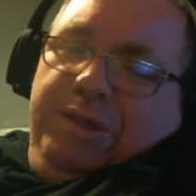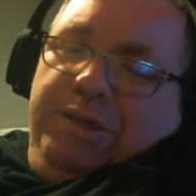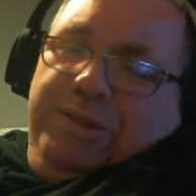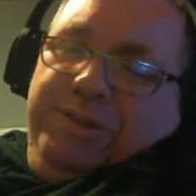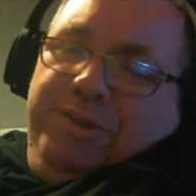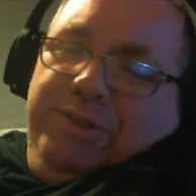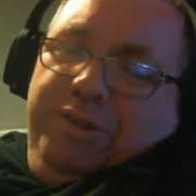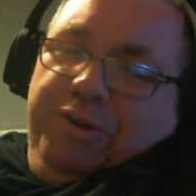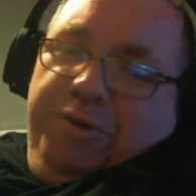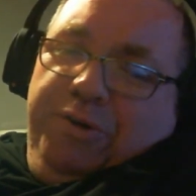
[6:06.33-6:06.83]

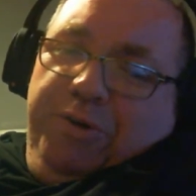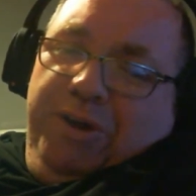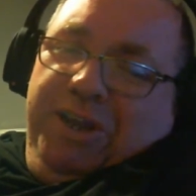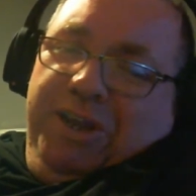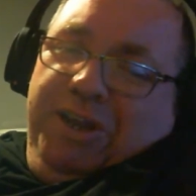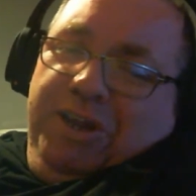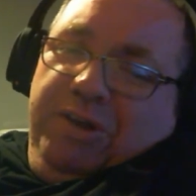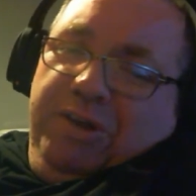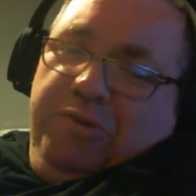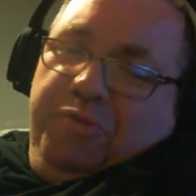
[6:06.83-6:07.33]
the
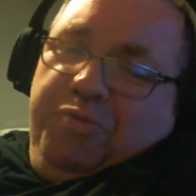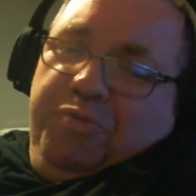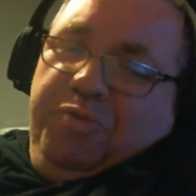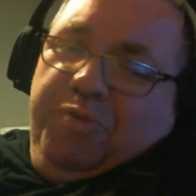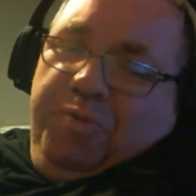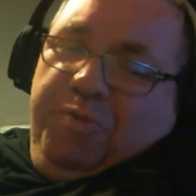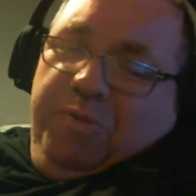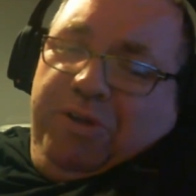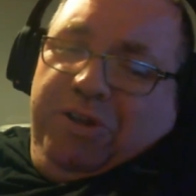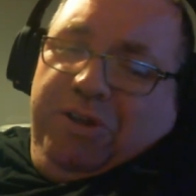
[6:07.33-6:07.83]
greenhouse
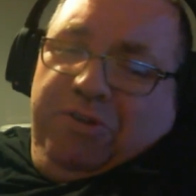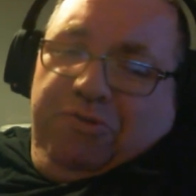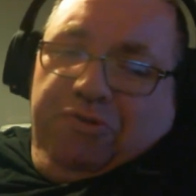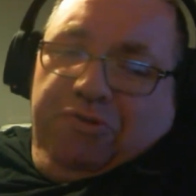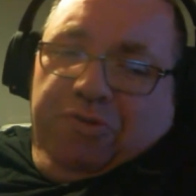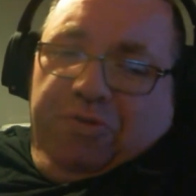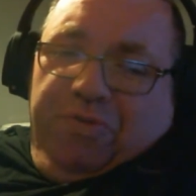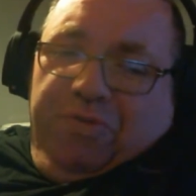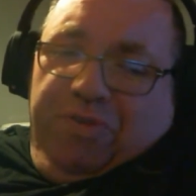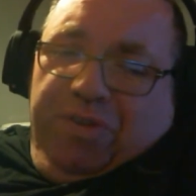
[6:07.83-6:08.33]
they were in
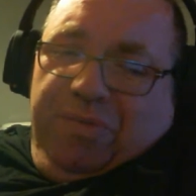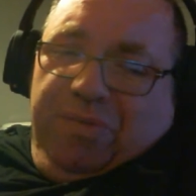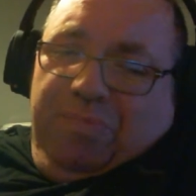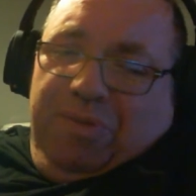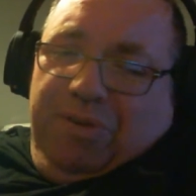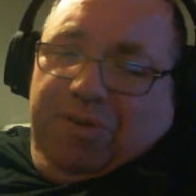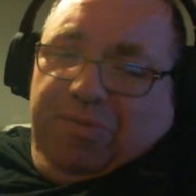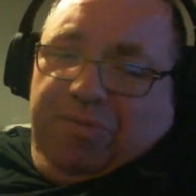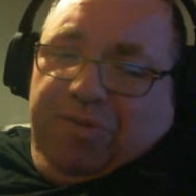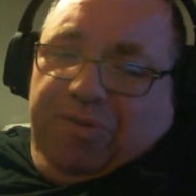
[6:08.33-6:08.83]
just
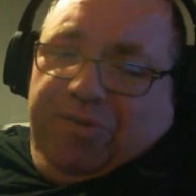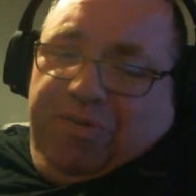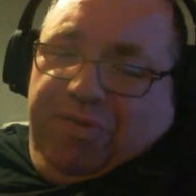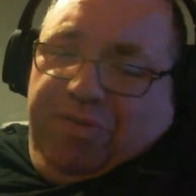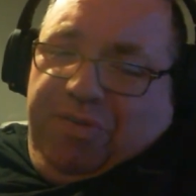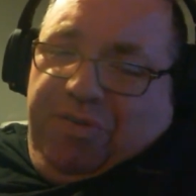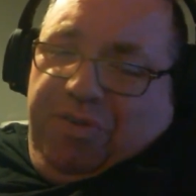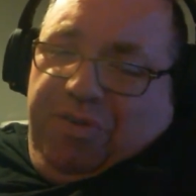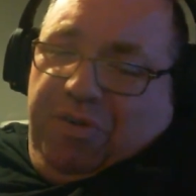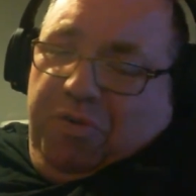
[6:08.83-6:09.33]
simply
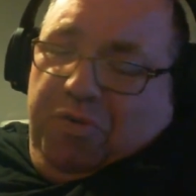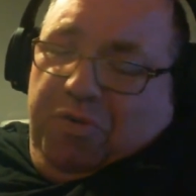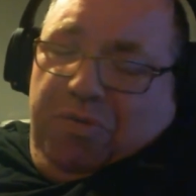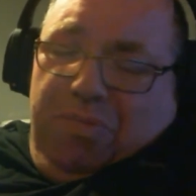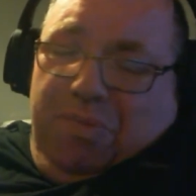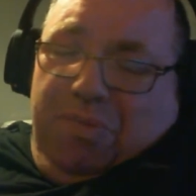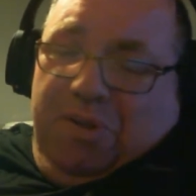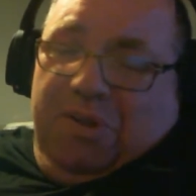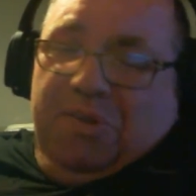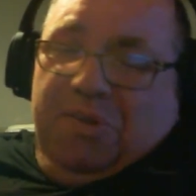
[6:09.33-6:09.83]
wasn't
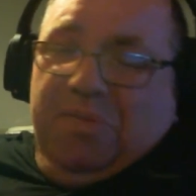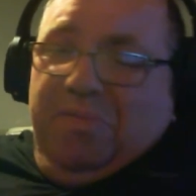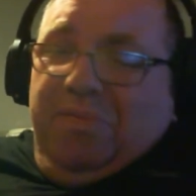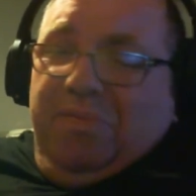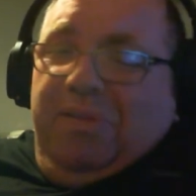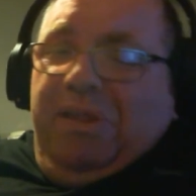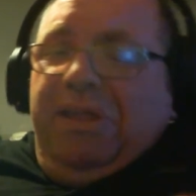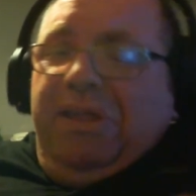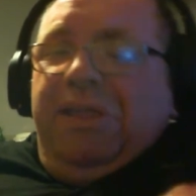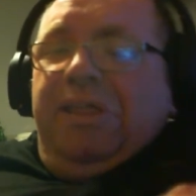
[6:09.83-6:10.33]
suitable
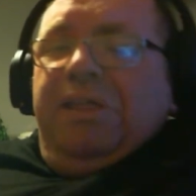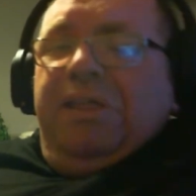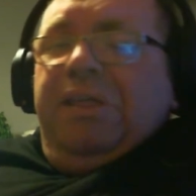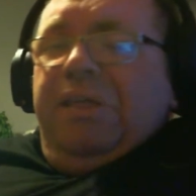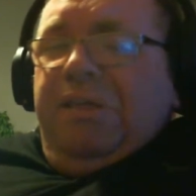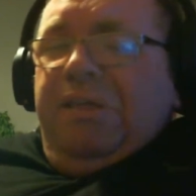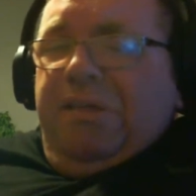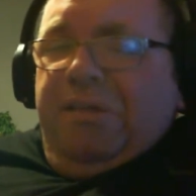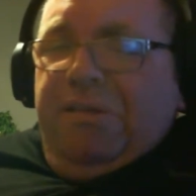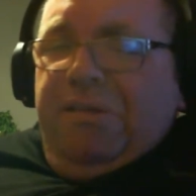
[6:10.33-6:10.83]

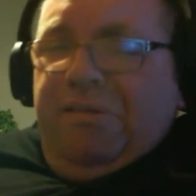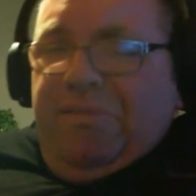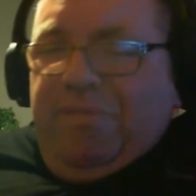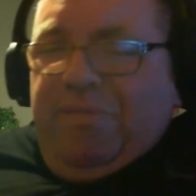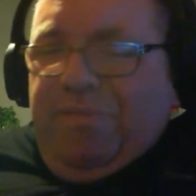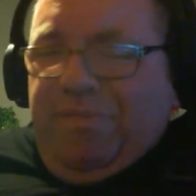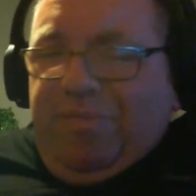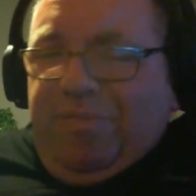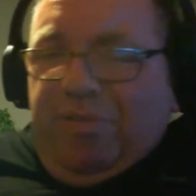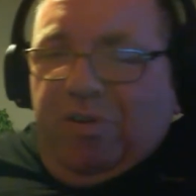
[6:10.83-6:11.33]

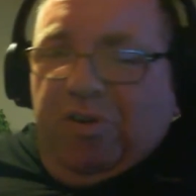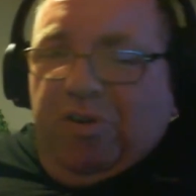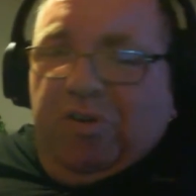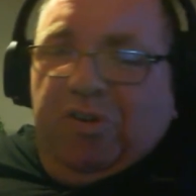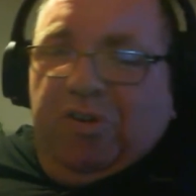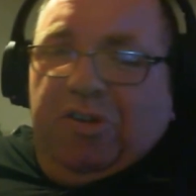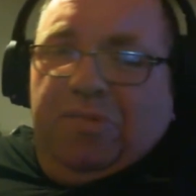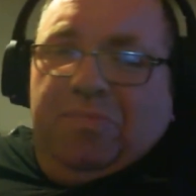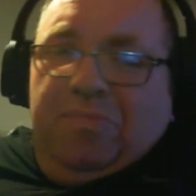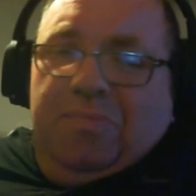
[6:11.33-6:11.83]
for
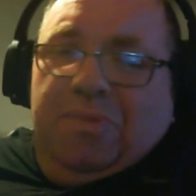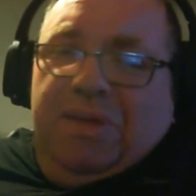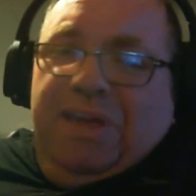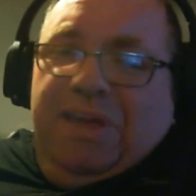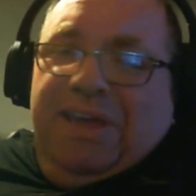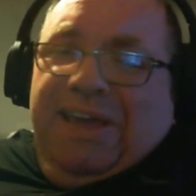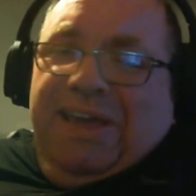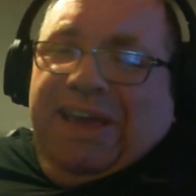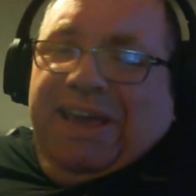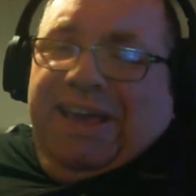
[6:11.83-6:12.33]
them
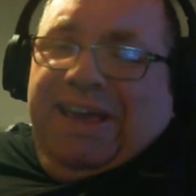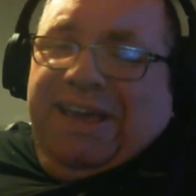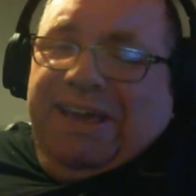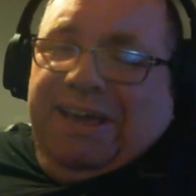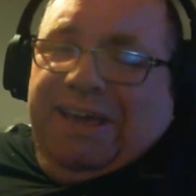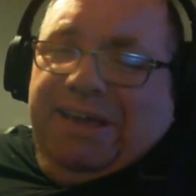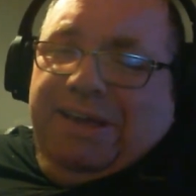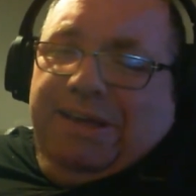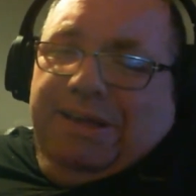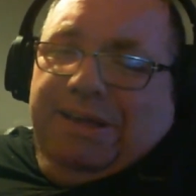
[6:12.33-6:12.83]

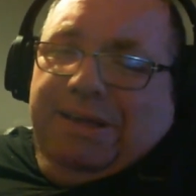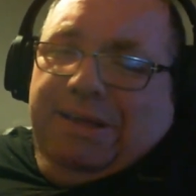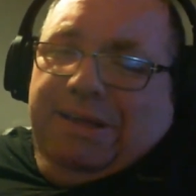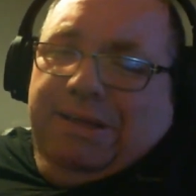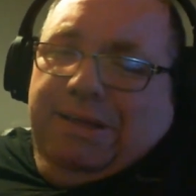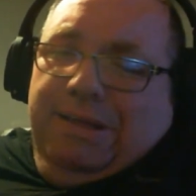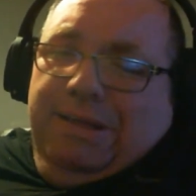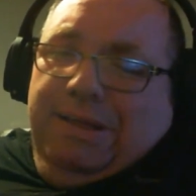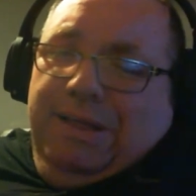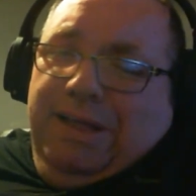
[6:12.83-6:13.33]

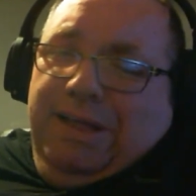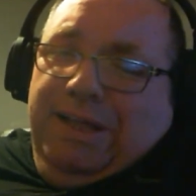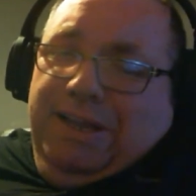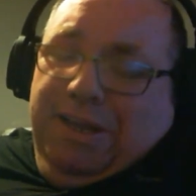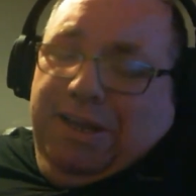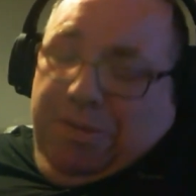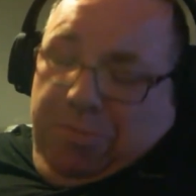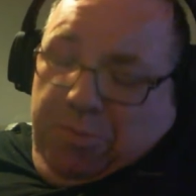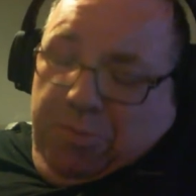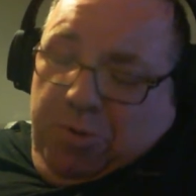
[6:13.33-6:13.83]

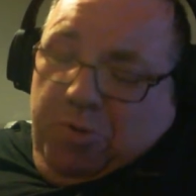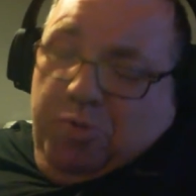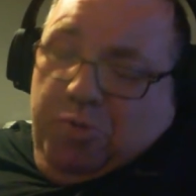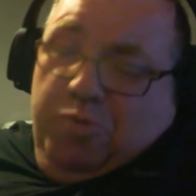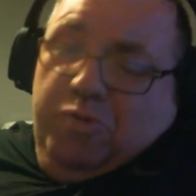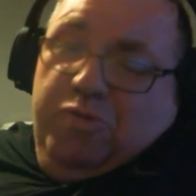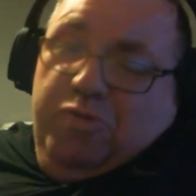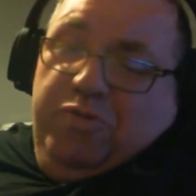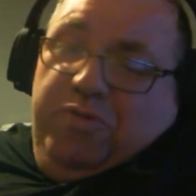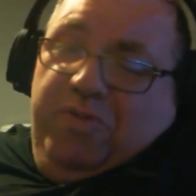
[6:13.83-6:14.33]

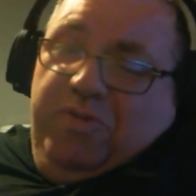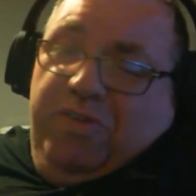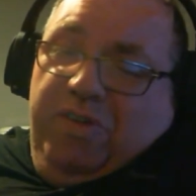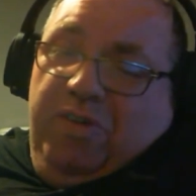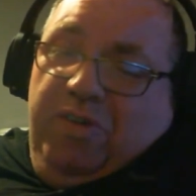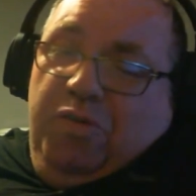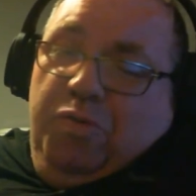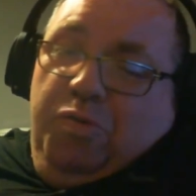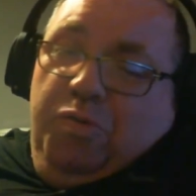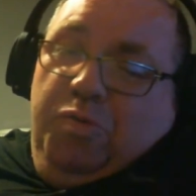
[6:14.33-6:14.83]
anymore.
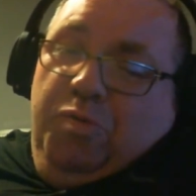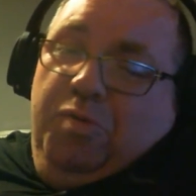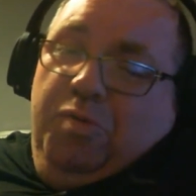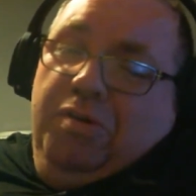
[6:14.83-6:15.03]
So